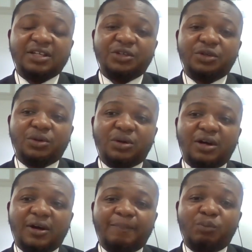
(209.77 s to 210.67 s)
you know,
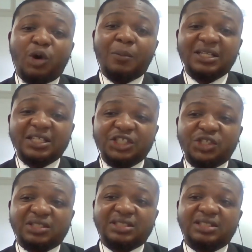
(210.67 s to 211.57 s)
um, more
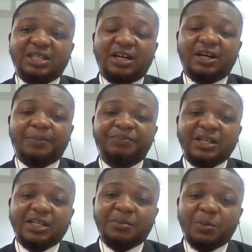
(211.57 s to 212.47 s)
obligations. Um,
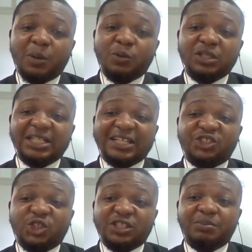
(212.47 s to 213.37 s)
the minimum wage has
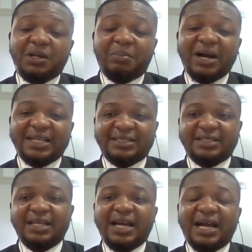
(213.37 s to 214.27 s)
just been passed,
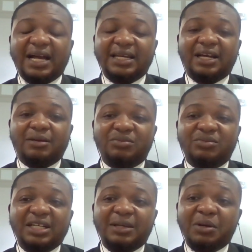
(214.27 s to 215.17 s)
and um,
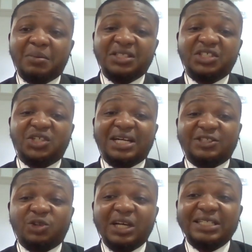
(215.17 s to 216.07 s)
implementation has
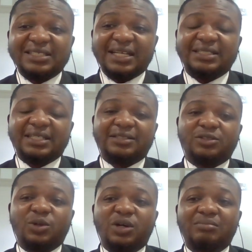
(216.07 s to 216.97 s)
already started. So
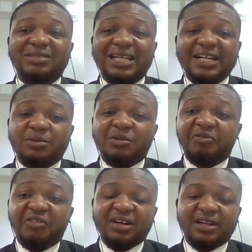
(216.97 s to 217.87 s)
um, it has to be
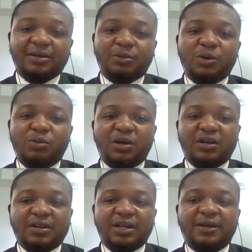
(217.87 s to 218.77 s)
funded one way or
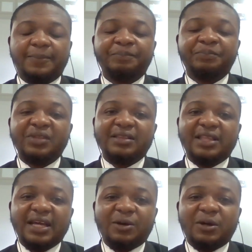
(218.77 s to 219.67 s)
another.
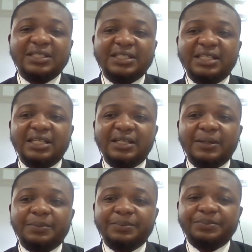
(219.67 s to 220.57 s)
Okay. Then on the
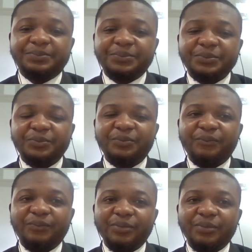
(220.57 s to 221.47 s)
um, j
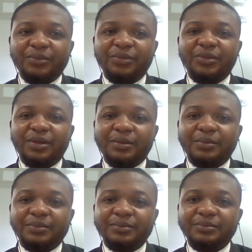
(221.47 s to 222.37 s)
j just hold
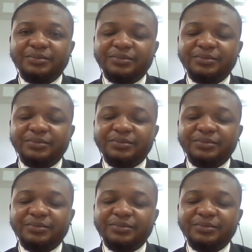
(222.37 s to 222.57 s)
on a bit,